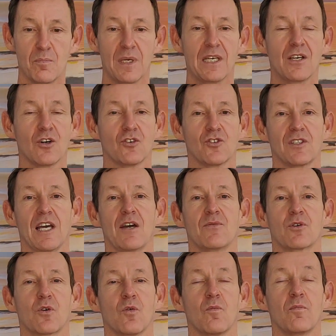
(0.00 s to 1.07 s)
Because they
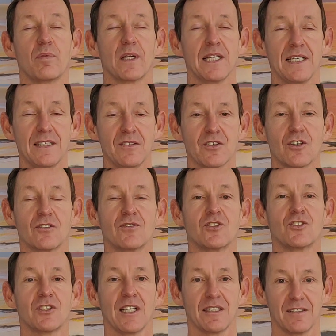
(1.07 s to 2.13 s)
have a complete
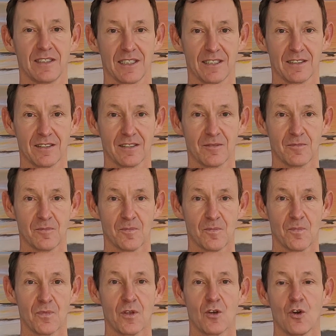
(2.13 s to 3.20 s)
understanding
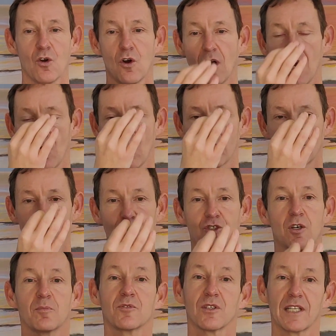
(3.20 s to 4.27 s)
of the
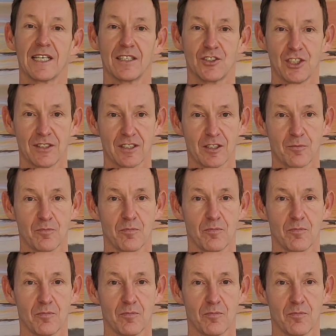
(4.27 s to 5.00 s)
subtle energetic